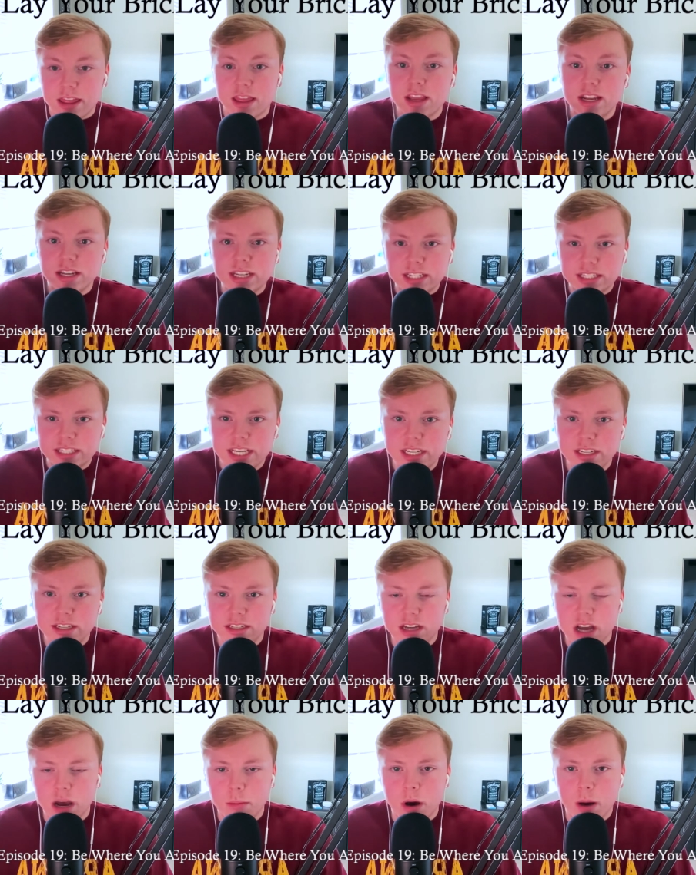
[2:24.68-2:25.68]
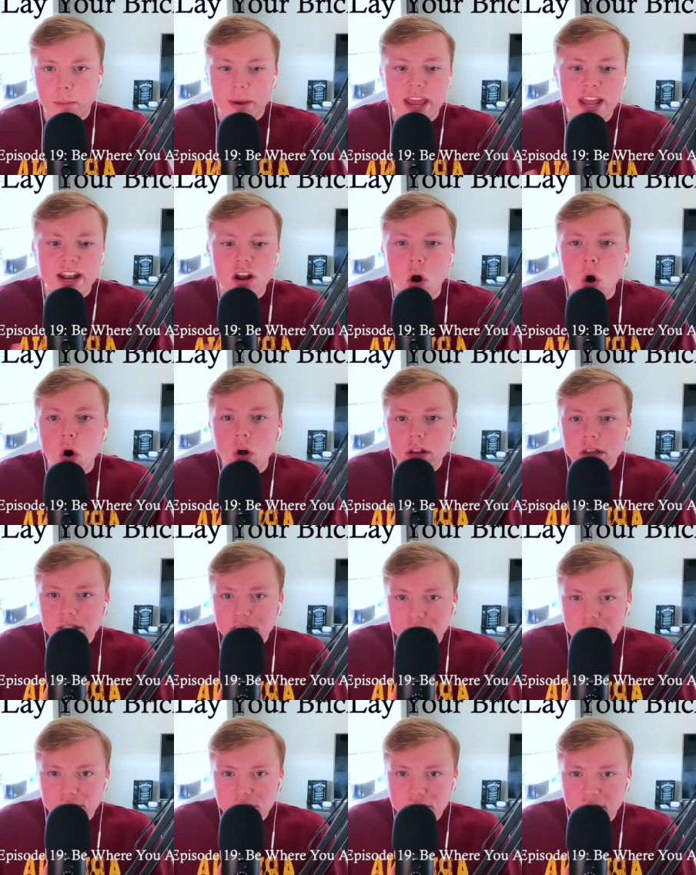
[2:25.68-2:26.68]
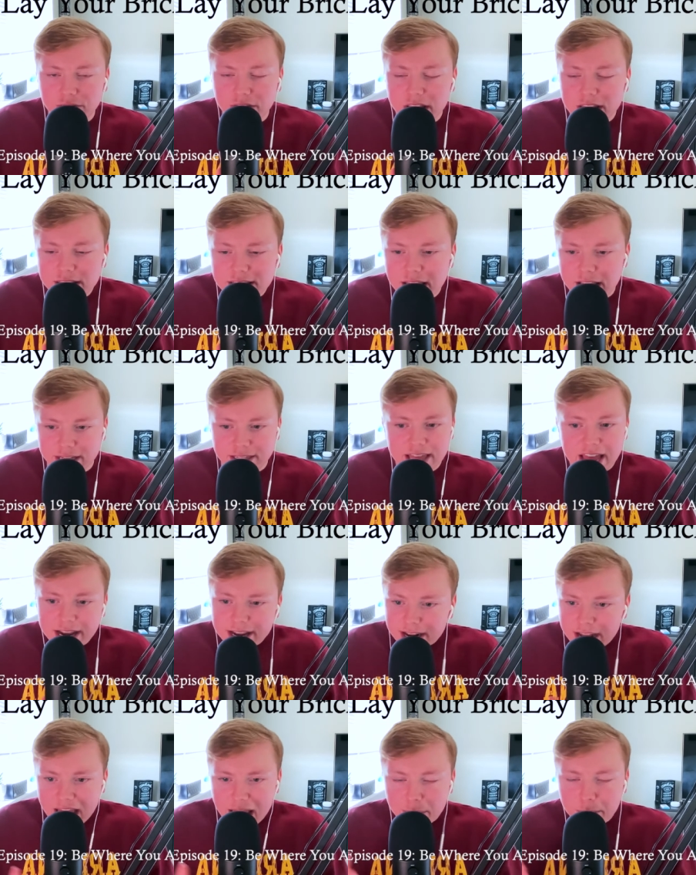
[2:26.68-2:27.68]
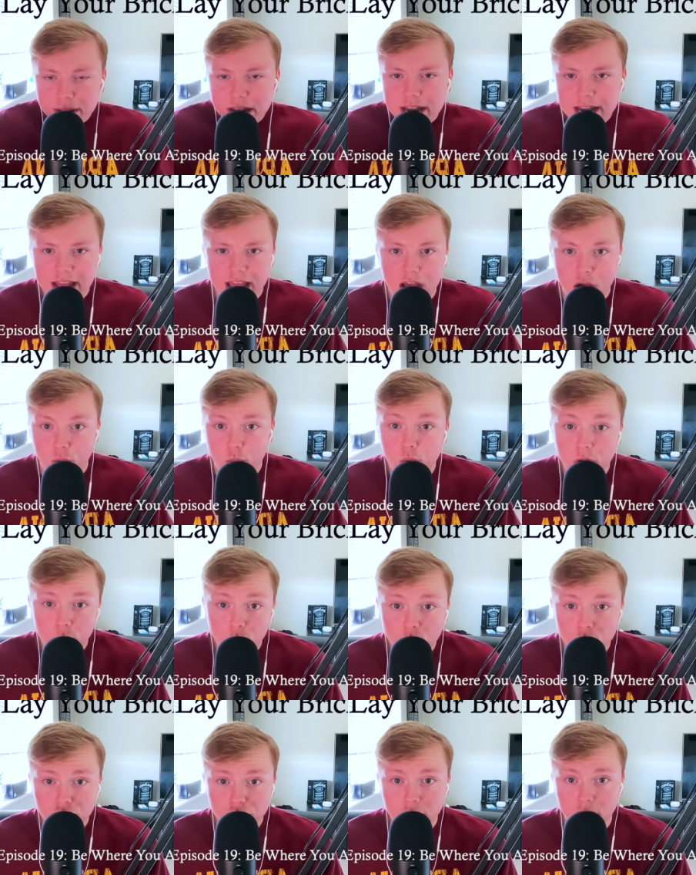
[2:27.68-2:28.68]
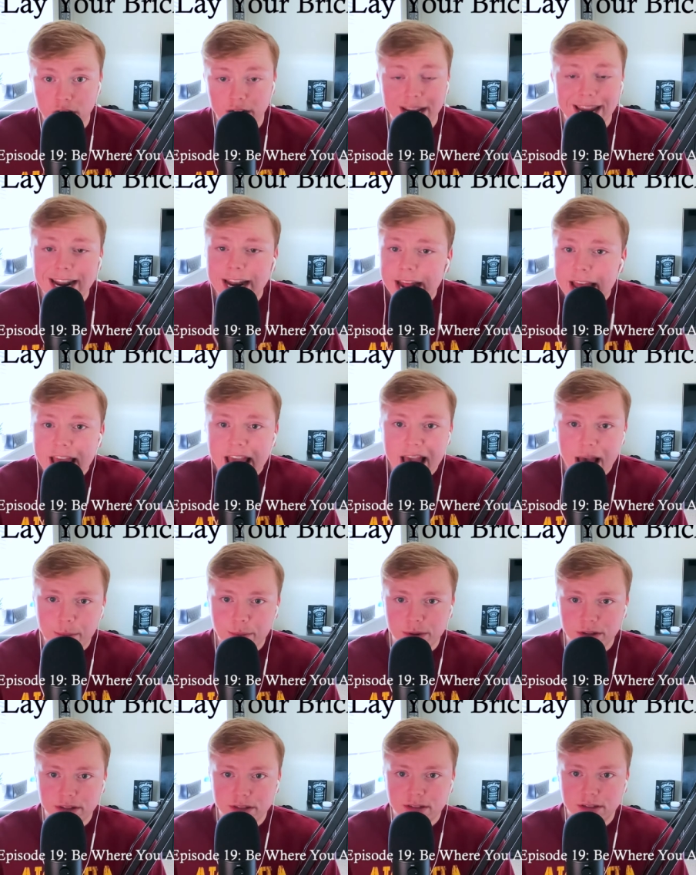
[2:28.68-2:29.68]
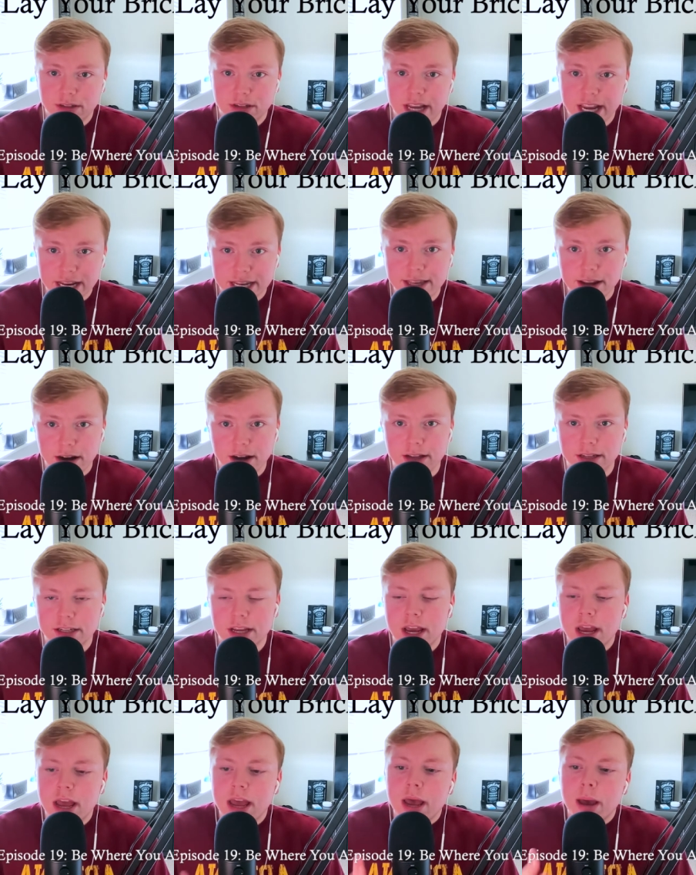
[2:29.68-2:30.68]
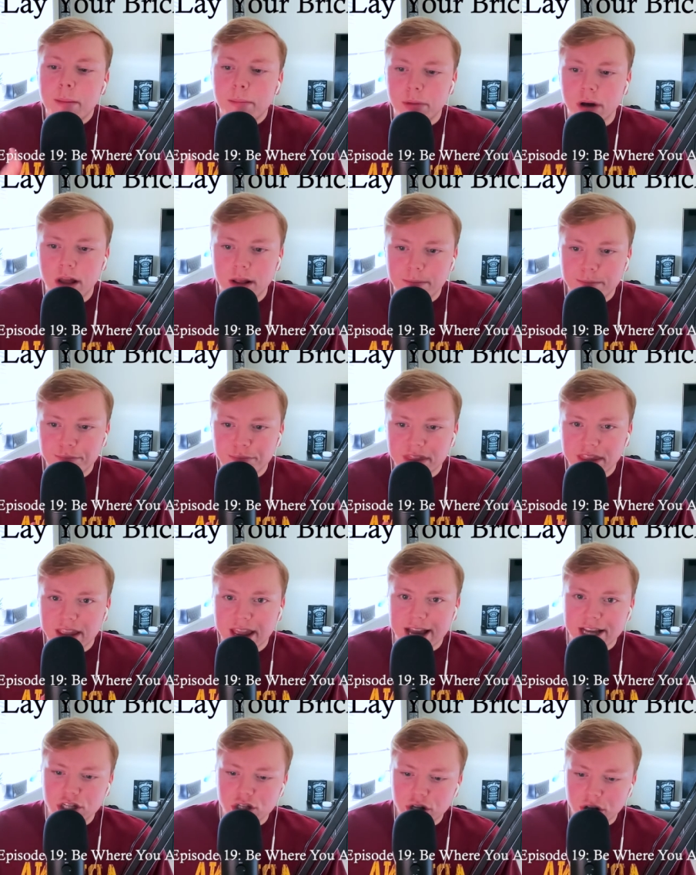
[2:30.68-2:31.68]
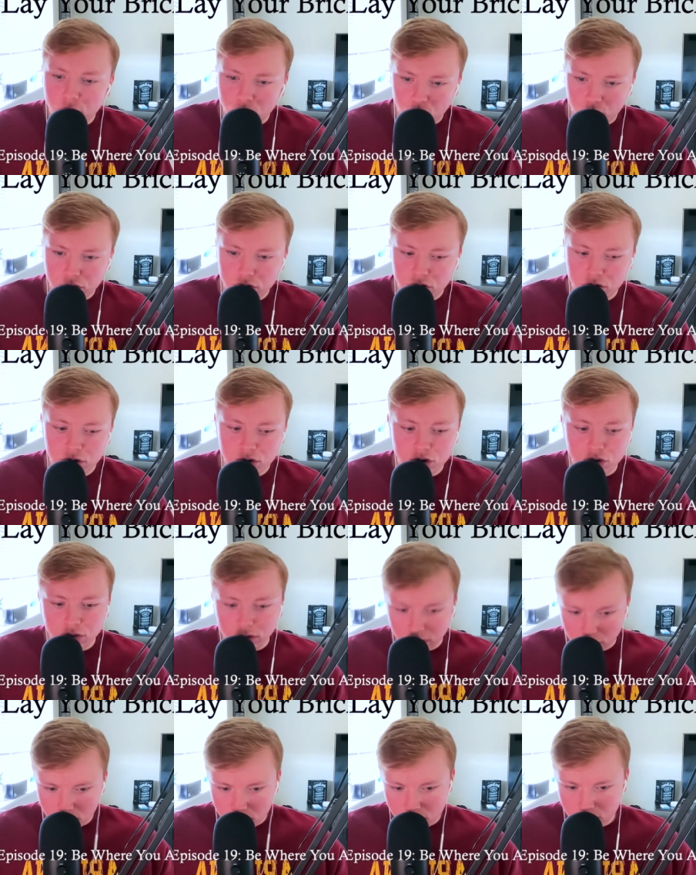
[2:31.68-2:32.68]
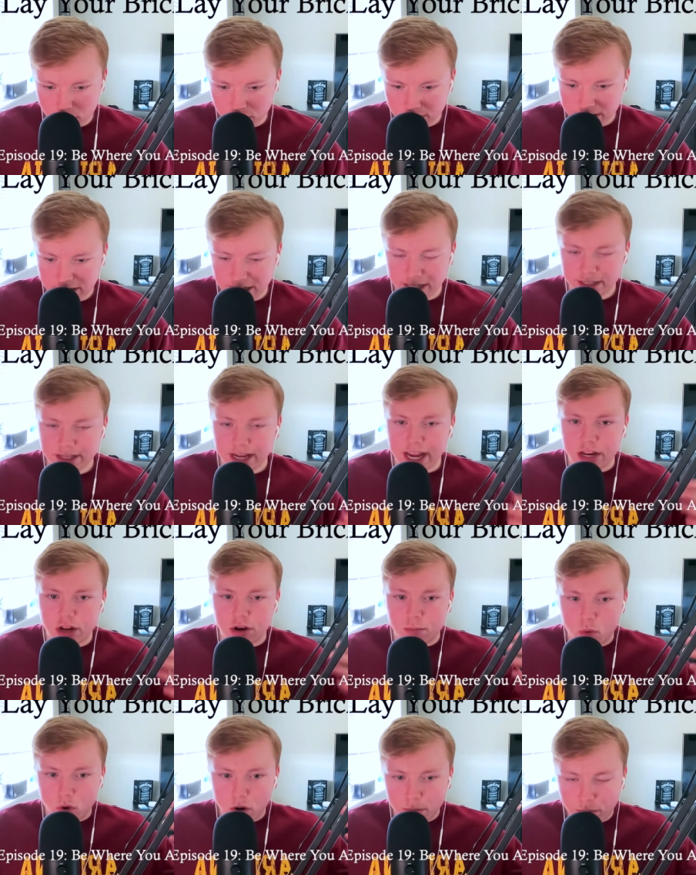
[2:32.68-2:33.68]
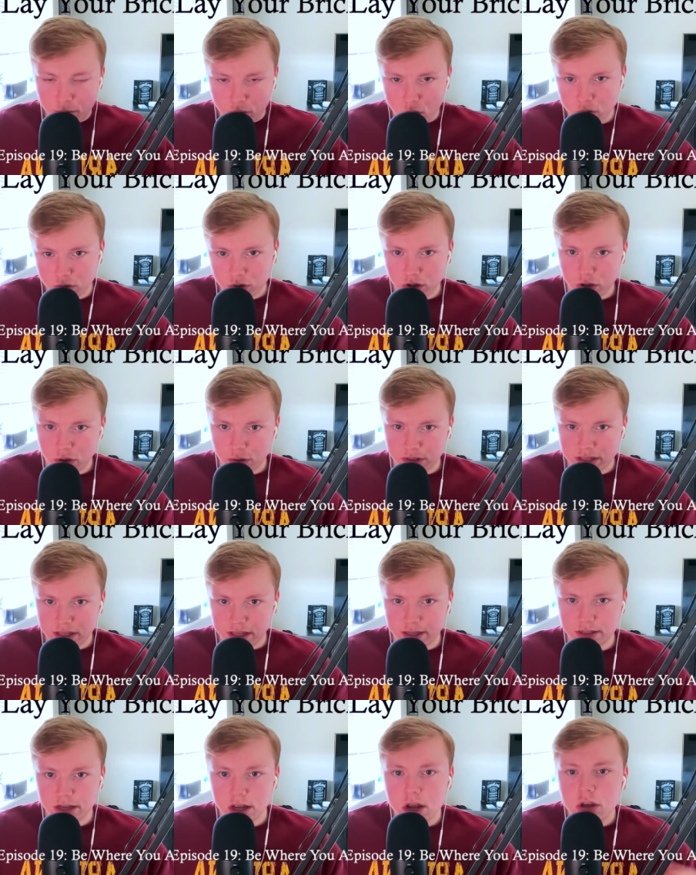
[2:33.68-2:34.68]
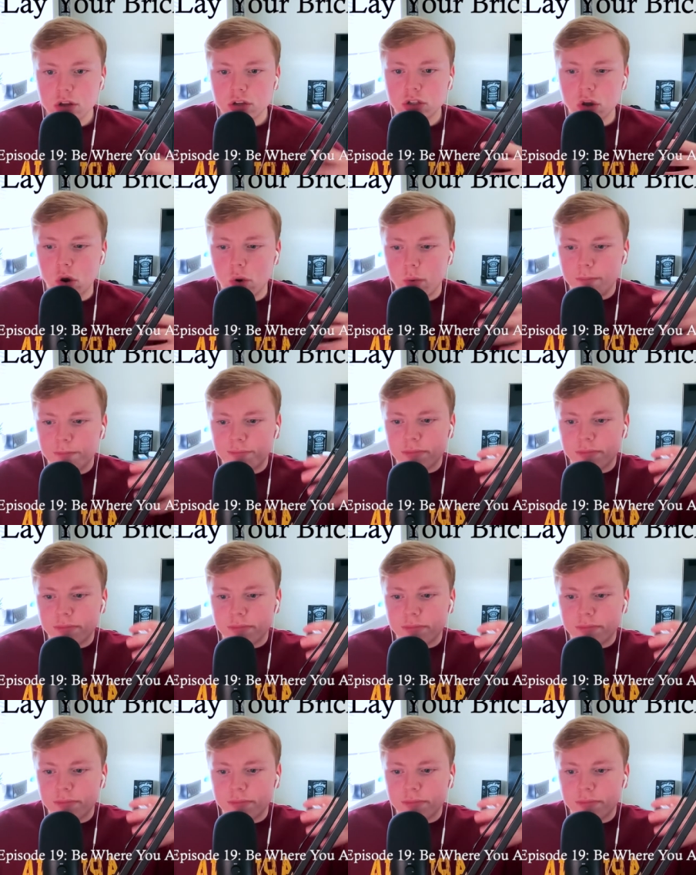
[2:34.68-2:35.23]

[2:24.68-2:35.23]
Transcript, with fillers: diseases come up and all this different stuff and yes that can happen now when we're young and it happens it does but as you get older you learn those things and you're more prone to those things so